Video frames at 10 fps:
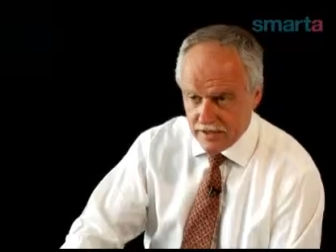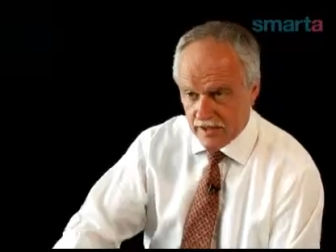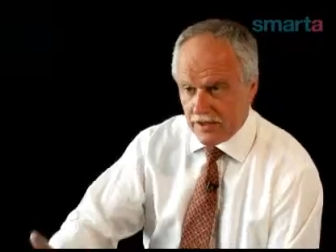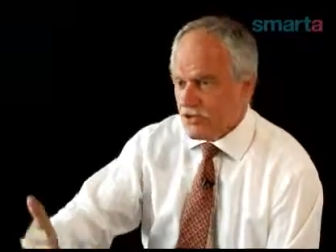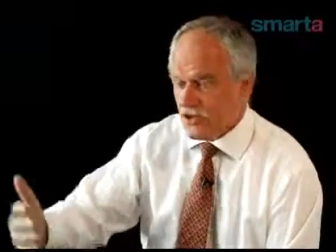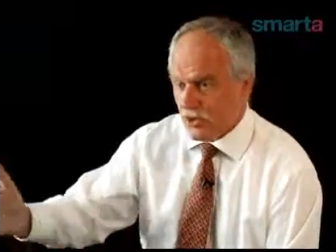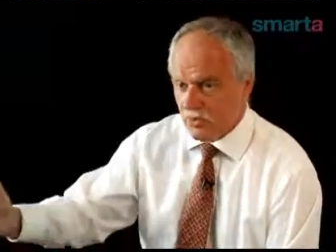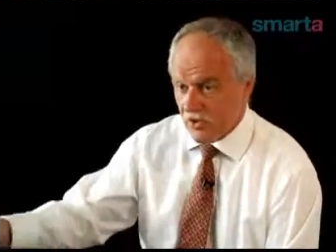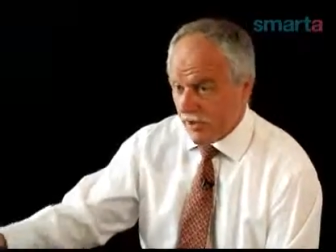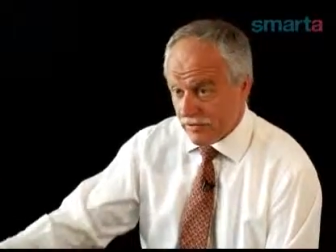and assume
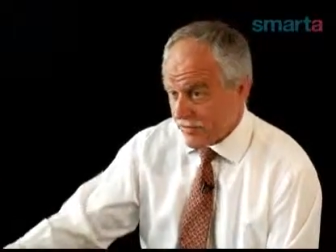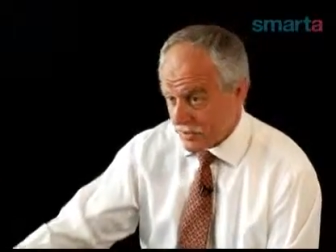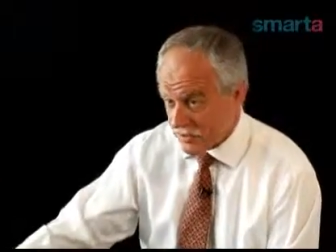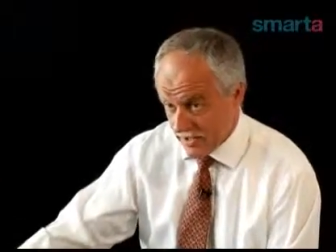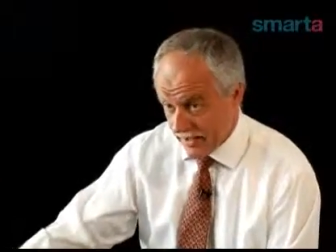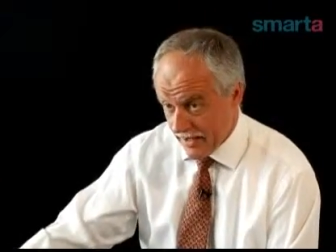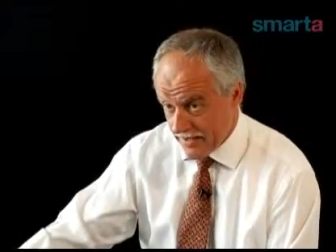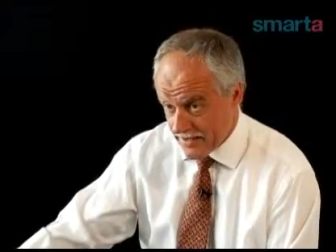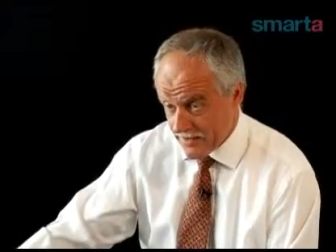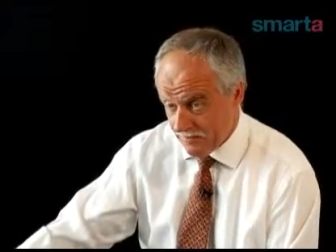you get 50%
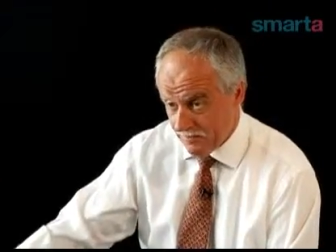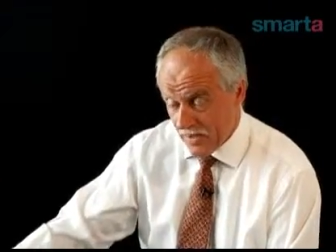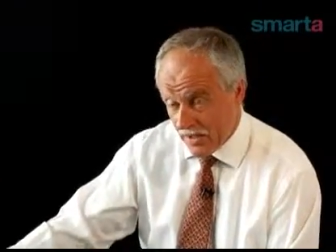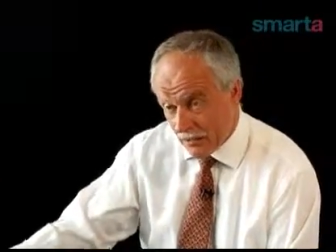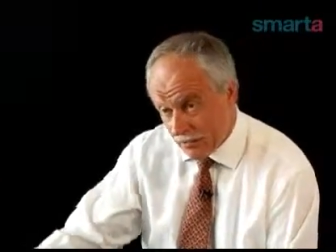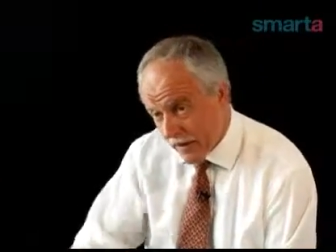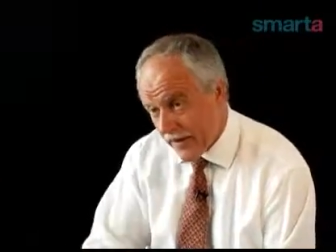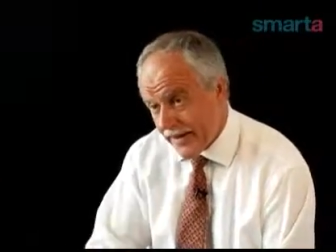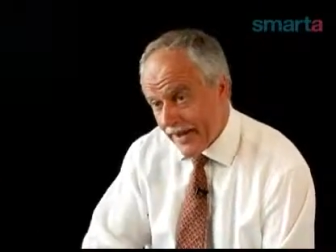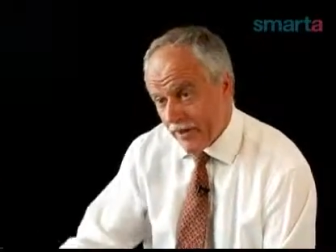less, and
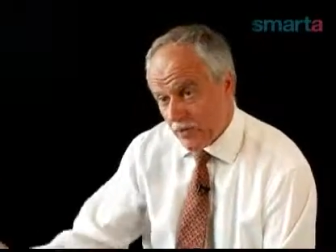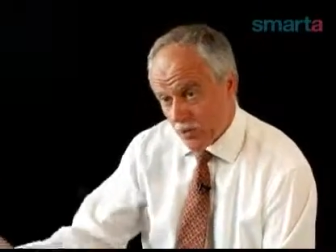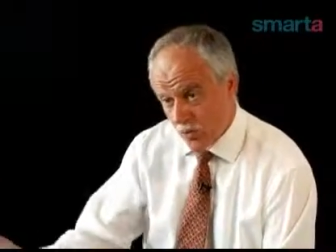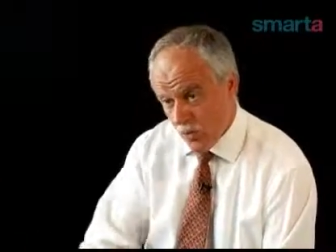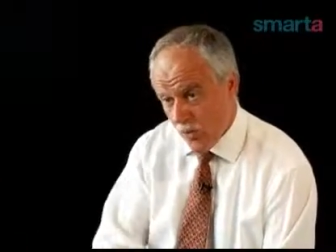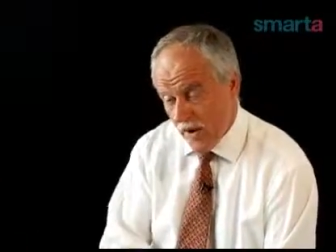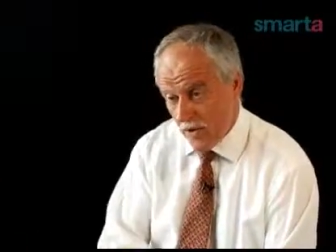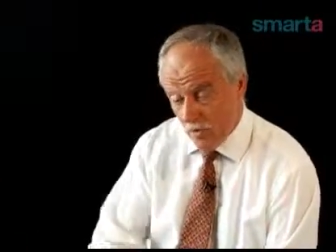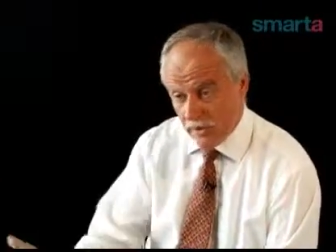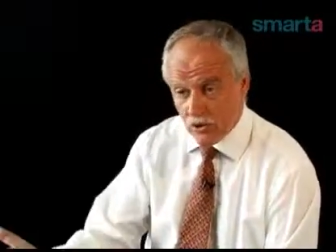find out where
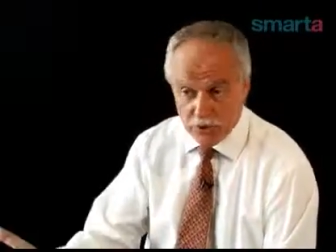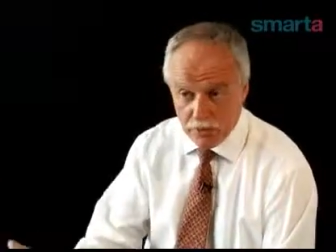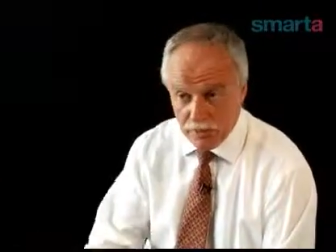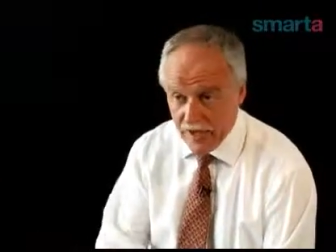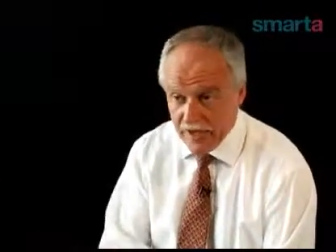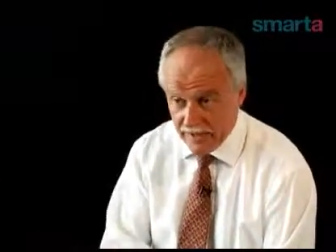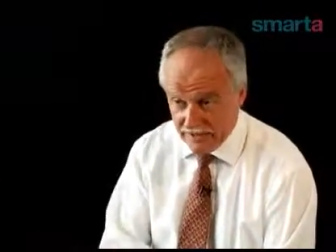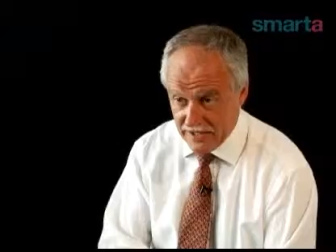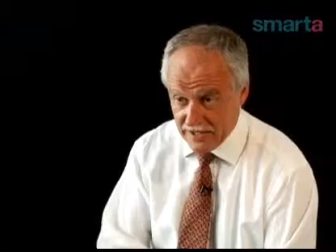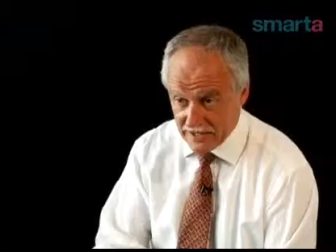what we call your
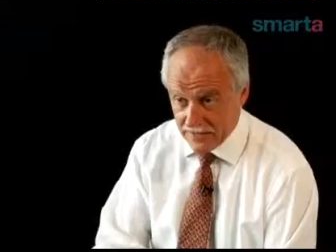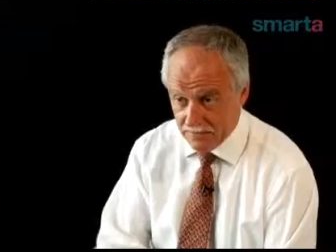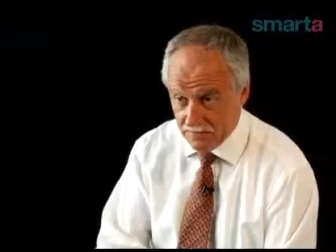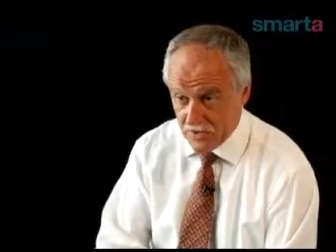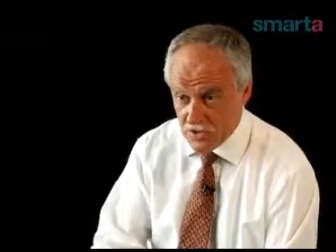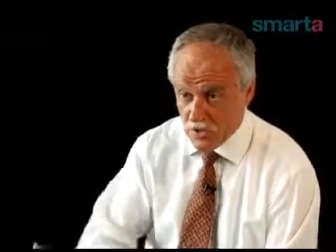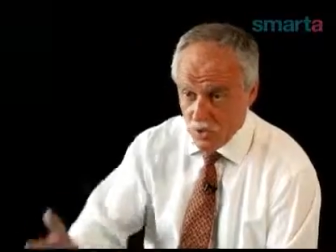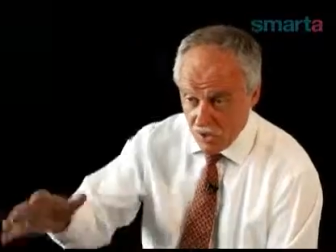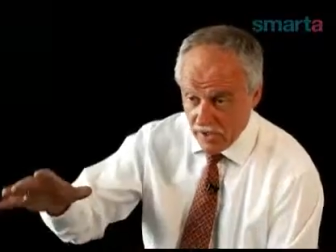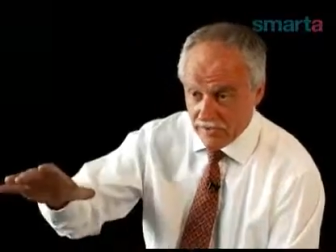break-even is. So
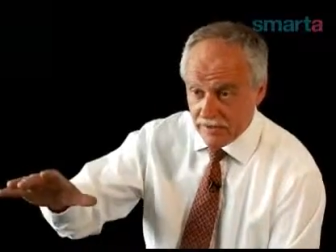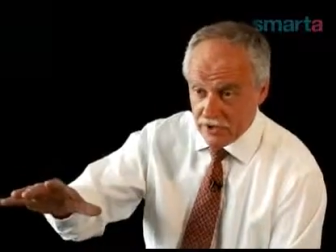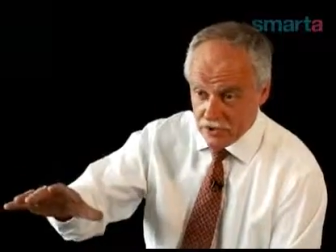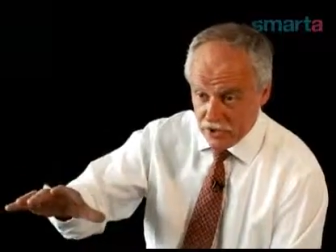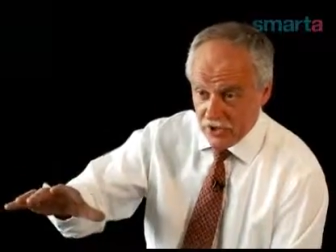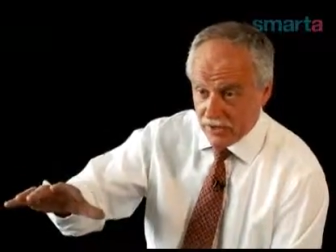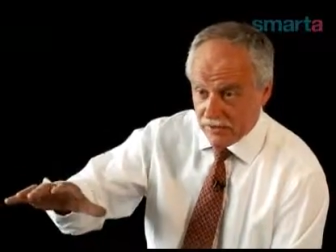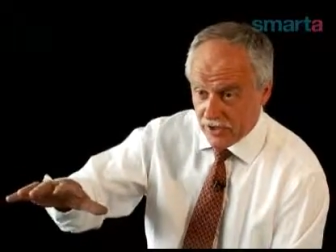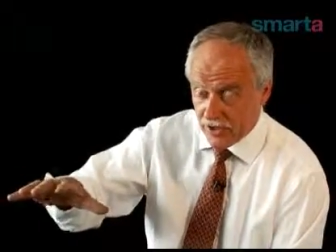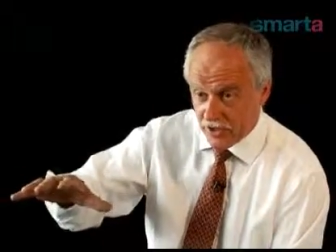what level of your turnover
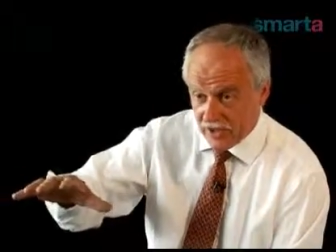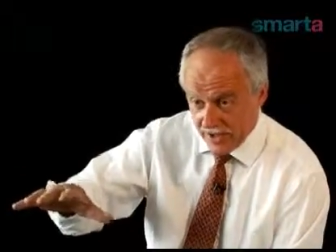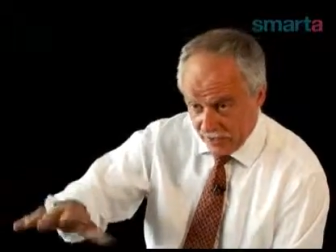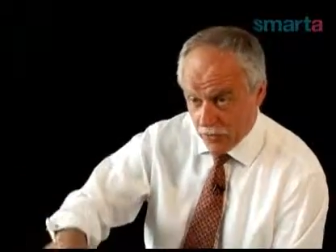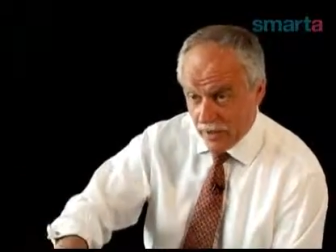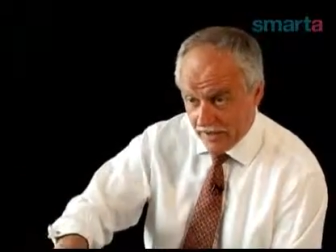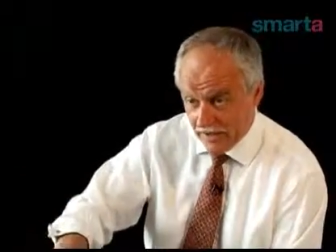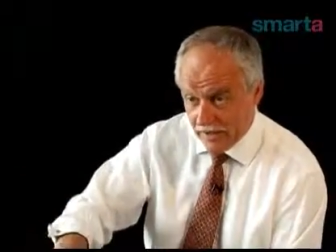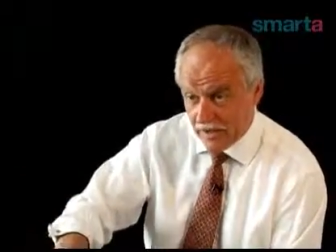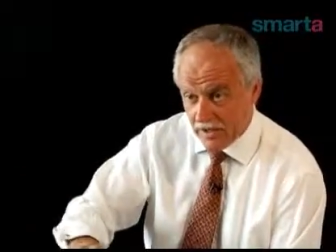you can live with
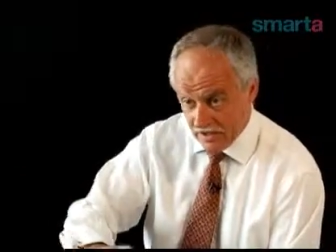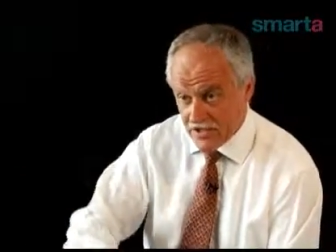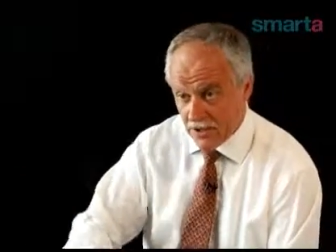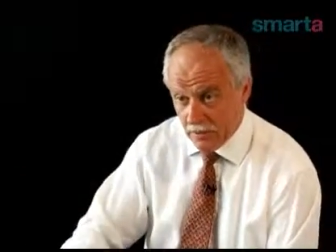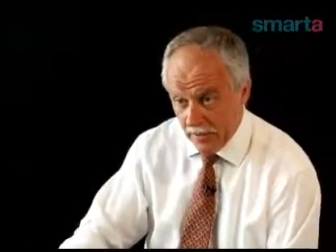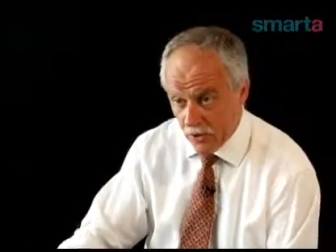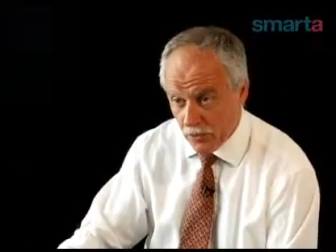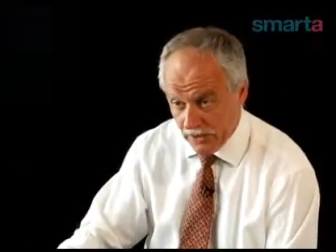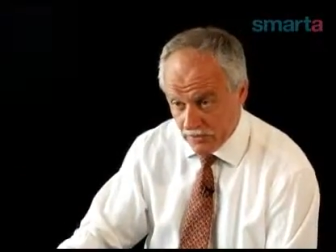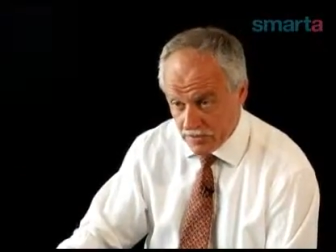and still pay your
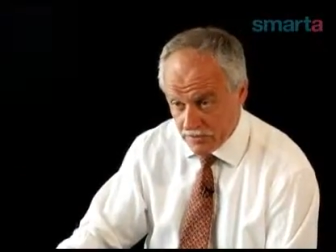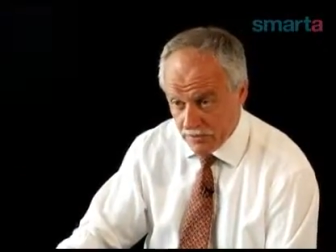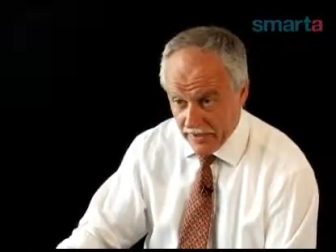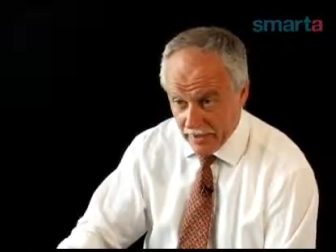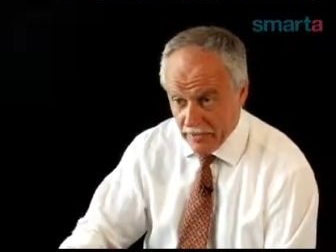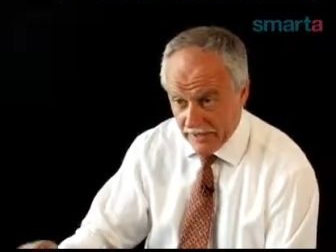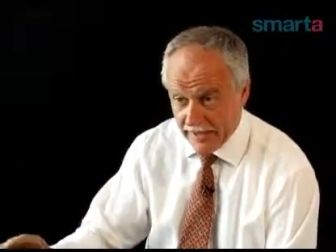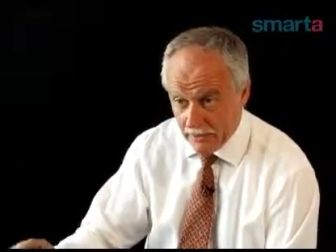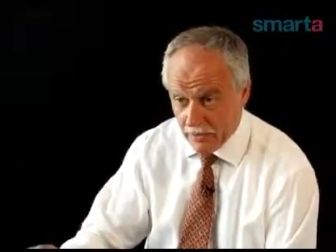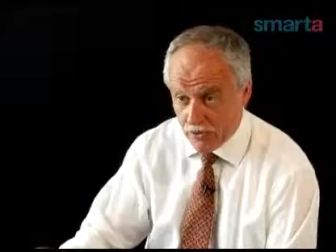bills without making
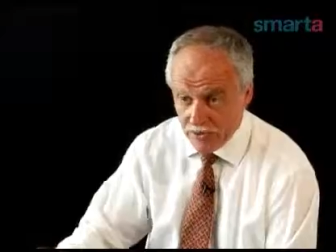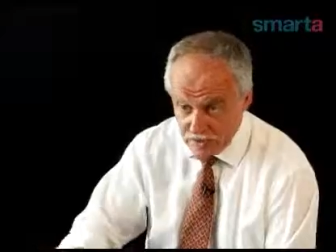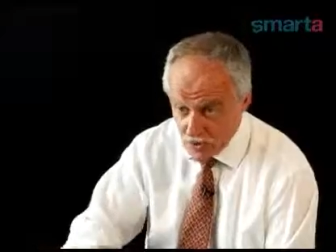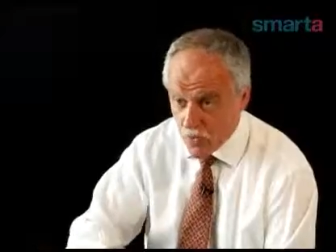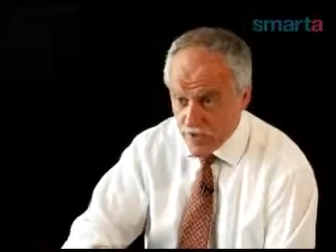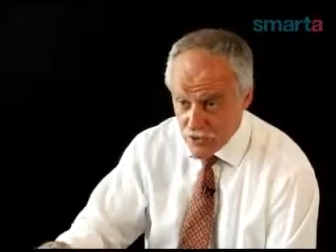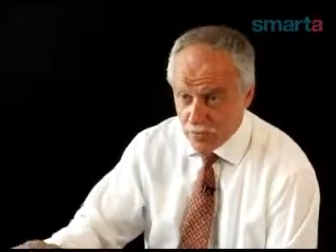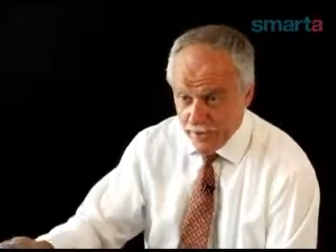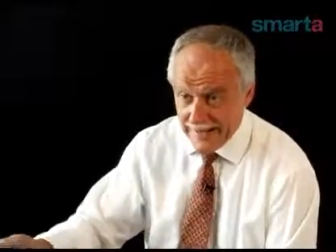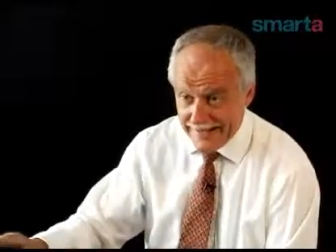any profit. So where's your
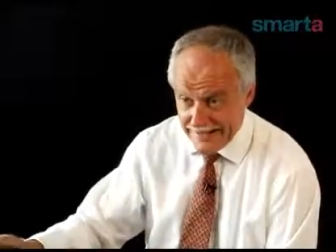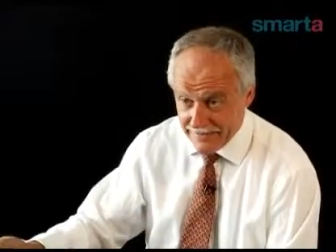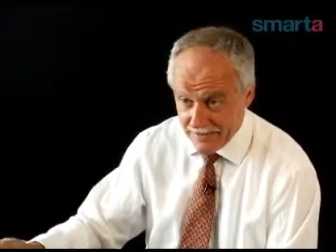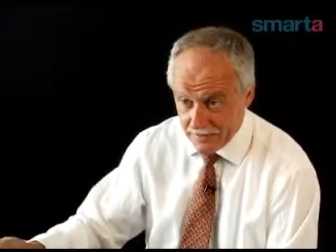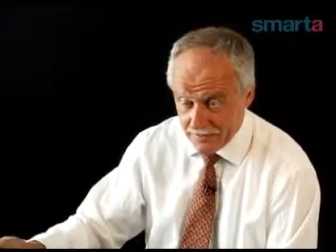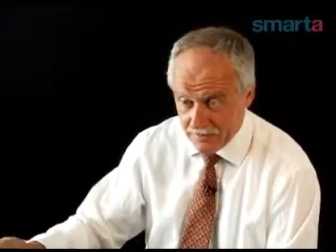break-even?